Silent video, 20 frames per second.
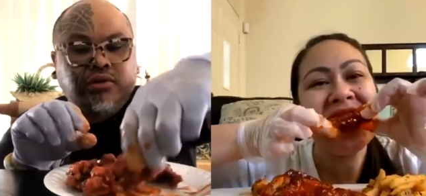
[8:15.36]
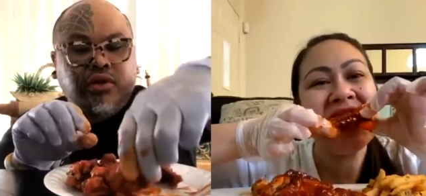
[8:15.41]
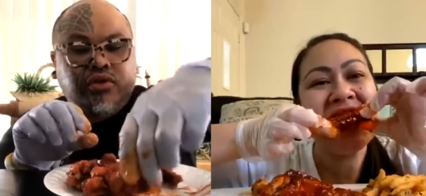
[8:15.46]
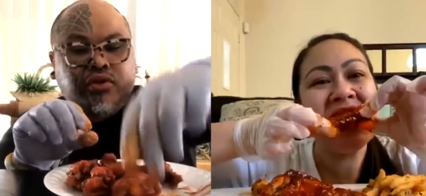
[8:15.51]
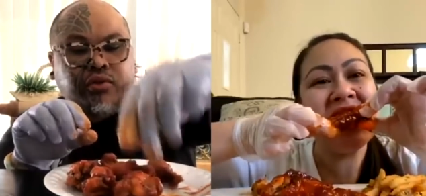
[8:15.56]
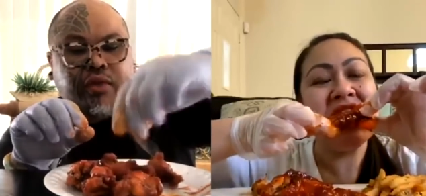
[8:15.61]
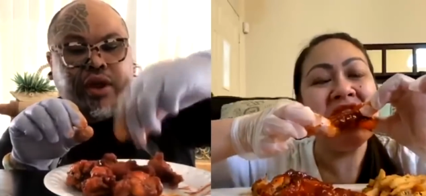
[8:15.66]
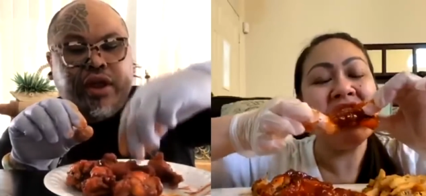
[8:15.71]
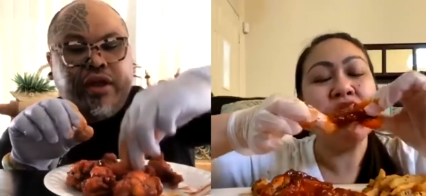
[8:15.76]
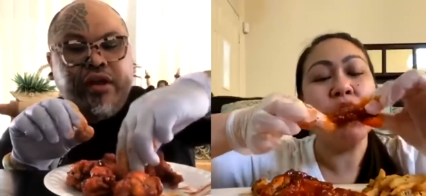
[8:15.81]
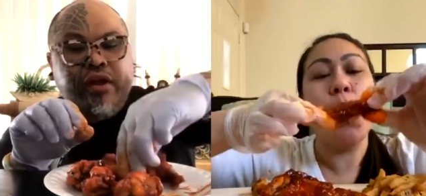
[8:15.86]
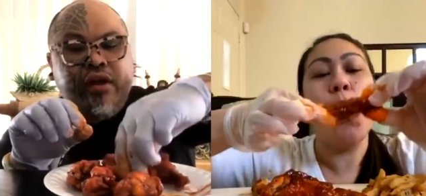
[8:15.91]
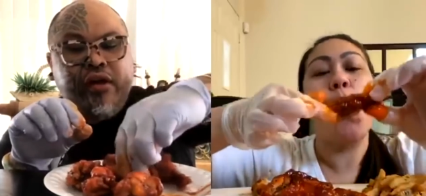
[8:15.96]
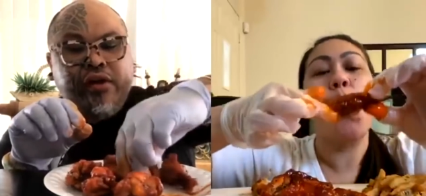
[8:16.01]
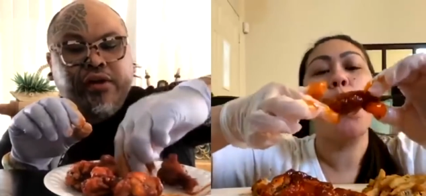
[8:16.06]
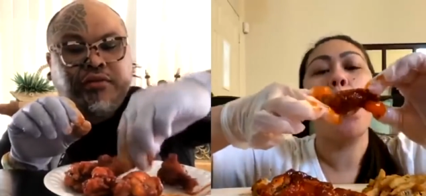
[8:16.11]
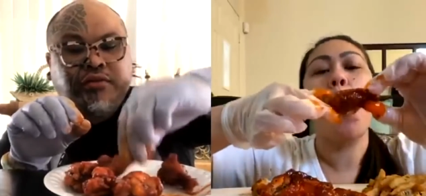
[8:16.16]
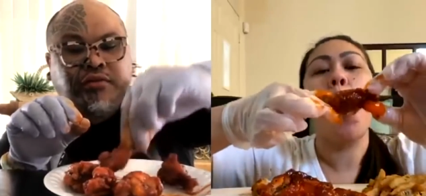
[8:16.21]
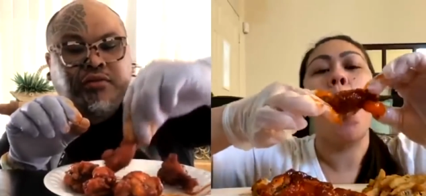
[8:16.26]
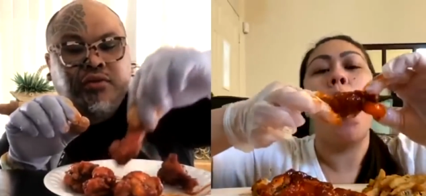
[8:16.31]
Speaker 1: Three,
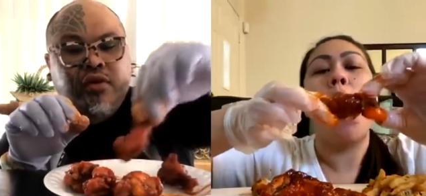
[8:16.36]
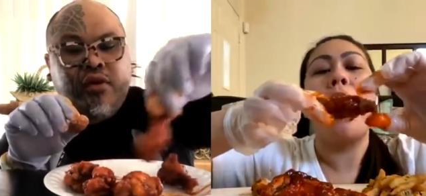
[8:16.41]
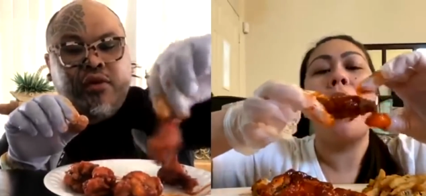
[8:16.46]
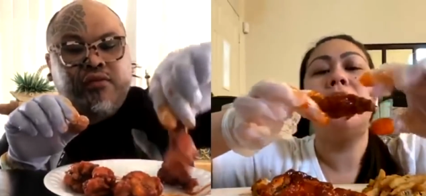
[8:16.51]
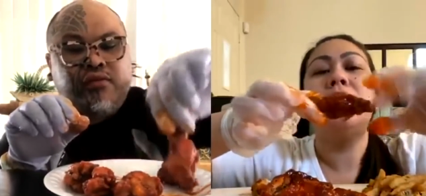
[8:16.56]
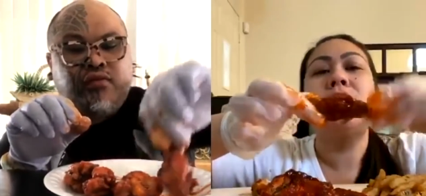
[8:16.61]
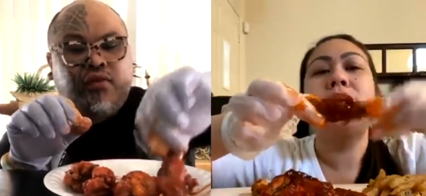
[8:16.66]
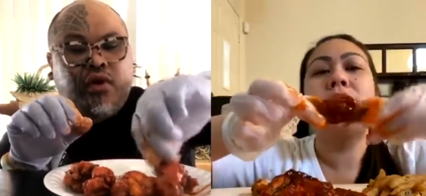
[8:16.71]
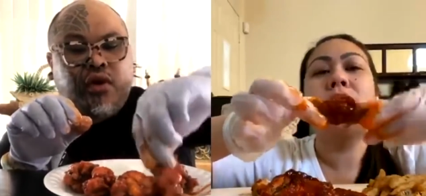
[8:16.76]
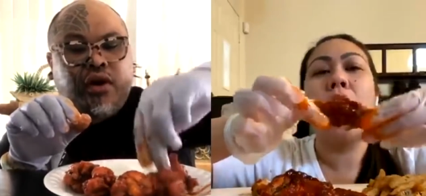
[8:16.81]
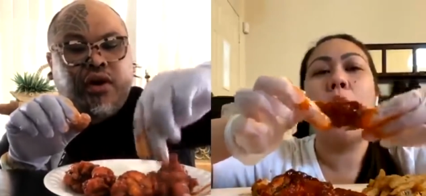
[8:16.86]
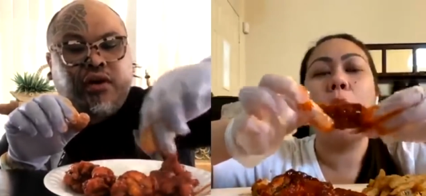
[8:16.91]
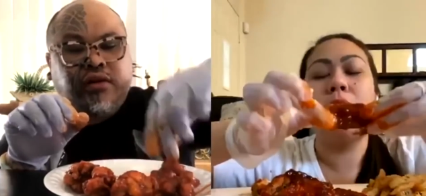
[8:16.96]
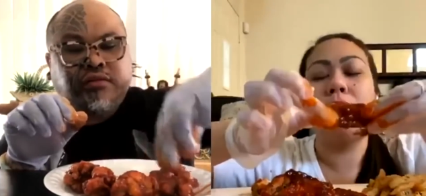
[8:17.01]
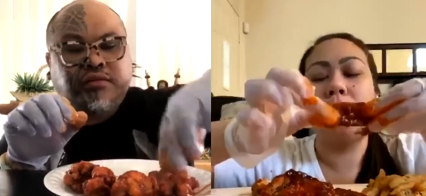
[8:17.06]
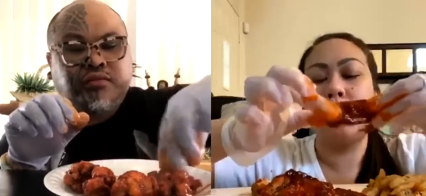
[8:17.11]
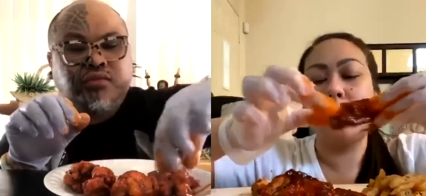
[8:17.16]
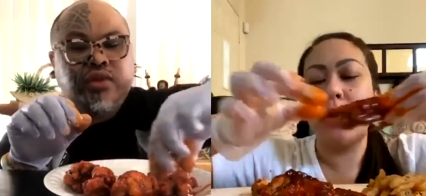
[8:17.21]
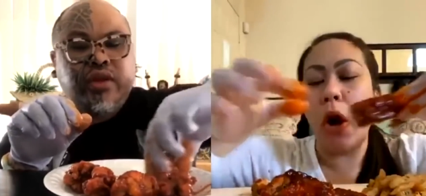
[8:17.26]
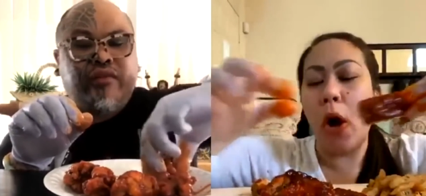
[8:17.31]
four,
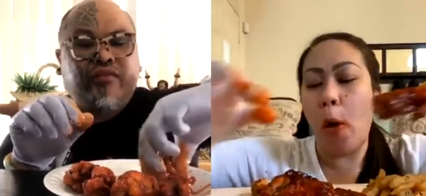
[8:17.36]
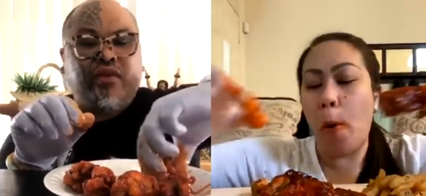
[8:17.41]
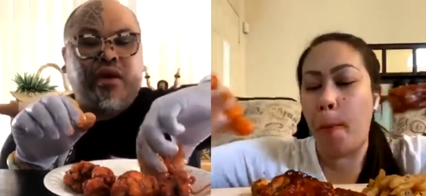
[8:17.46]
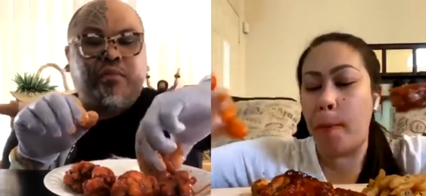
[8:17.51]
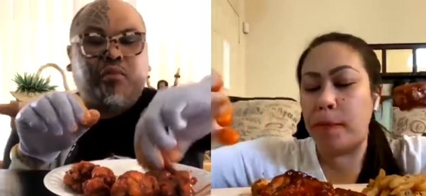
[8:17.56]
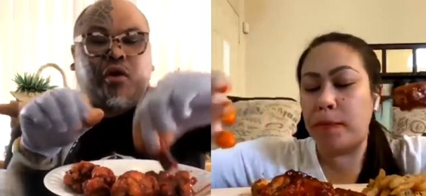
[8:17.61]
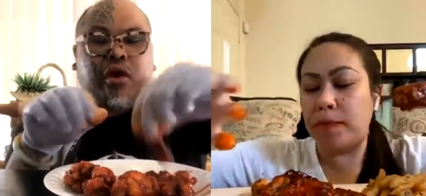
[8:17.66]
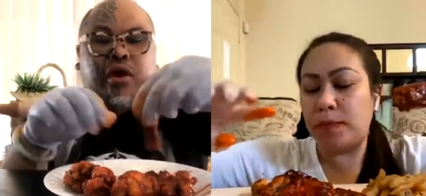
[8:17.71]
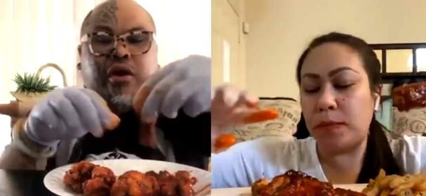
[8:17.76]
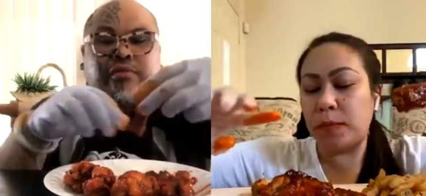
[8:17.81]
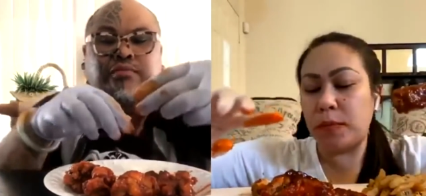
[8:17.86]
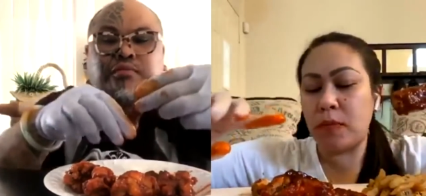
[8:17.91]
five more.